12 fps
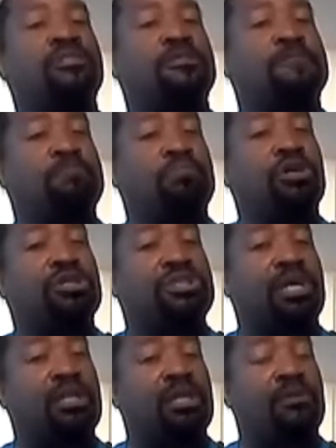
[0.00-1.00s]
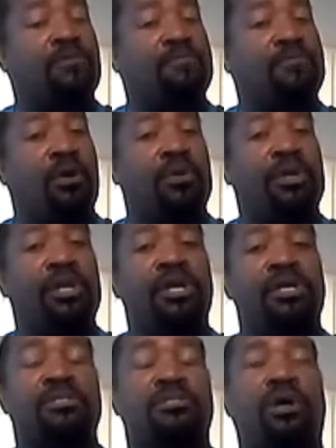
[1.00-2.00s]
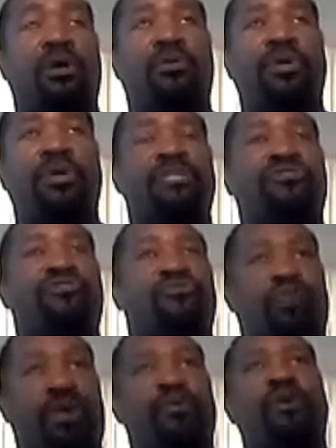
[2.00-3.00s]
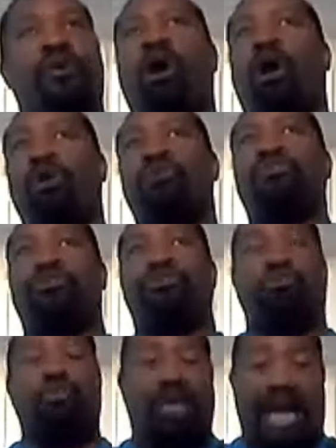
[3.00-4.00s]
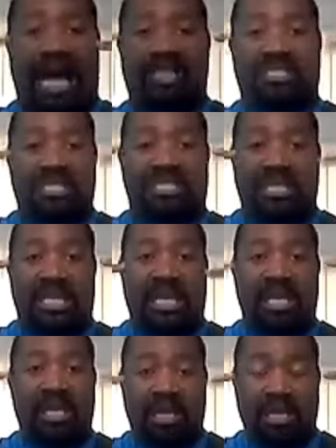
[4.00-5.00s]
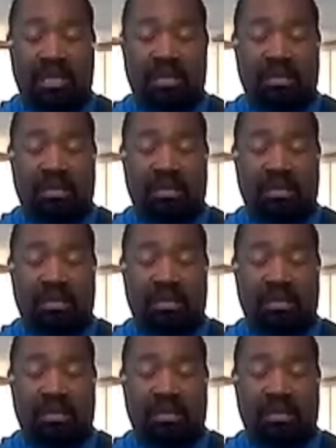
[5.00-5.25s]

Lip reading: Just push a little forward. So it's very hard to do consciously,